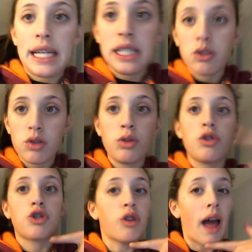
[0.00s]
I need to
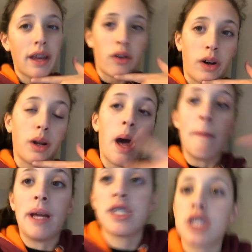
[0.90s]
try on
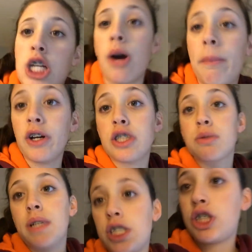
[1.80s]
my snow
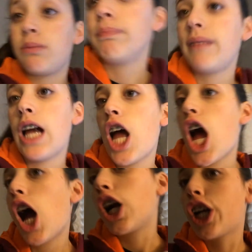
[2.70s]
boots, which
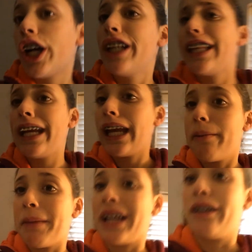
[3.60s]
are currently
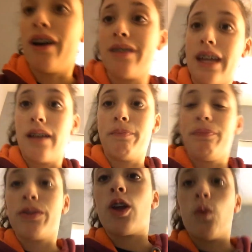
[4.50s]
in my closet,
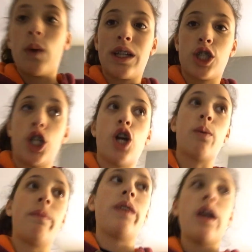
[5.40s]
which, you
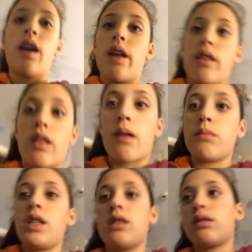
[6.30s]
know,
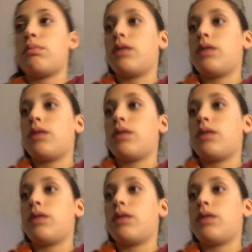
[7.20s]
that means I